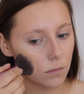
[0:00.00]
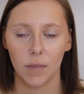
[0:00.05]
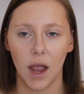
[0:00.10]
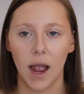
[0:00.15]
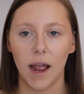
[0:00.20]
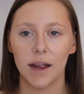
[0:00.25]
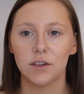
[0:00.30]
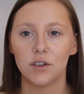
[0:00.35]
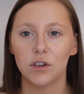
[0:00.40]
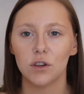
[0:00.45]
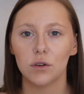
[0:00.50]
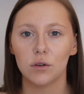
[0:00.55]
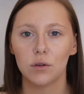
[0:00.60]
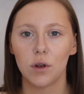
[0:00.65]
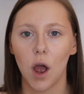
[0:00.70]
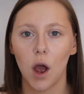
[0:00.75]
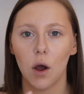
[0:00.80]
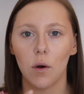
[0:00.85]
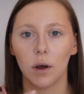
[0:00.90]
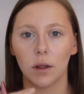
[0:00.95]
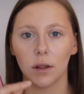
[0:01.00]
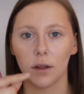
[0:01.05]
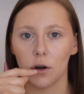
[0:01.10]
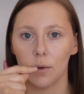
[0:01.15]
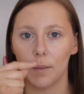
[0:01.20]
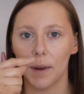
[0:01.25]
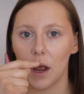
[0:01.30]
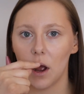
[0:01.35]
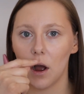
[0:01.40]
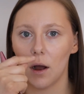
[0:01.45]
I do go a
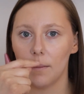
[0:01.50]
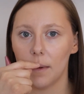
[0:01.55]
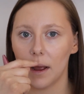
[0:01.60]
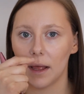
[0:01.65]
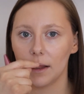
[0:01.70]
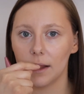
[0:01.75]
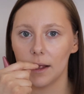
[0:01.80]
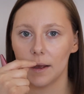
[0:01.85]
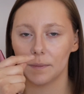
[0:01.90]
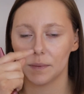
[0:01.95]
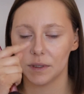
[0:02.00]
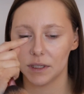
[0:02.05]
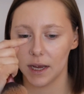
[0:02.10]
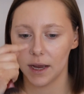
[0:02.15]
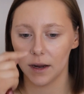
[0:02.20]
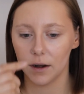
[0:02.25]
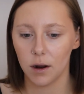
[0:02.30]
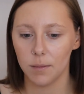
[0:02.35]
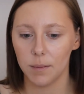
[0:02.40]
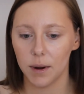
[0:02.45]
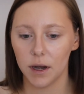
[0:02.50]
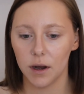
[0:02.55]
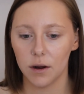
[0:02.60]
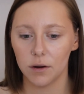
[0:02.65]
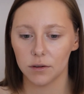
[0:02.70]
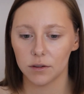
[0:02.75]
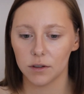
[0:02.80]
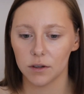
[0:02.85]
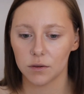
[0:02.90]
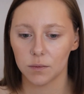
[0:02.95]
little bit on my lips and on my
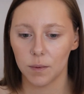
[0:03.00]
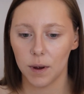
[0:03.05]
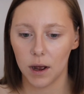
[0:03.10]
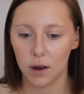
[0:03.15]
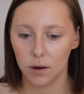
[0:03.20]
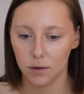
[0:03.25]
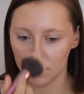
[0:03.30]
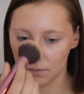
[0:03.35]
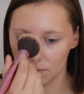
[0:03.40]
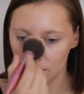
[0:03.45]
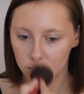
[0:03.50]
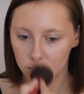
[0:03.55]
nose as well.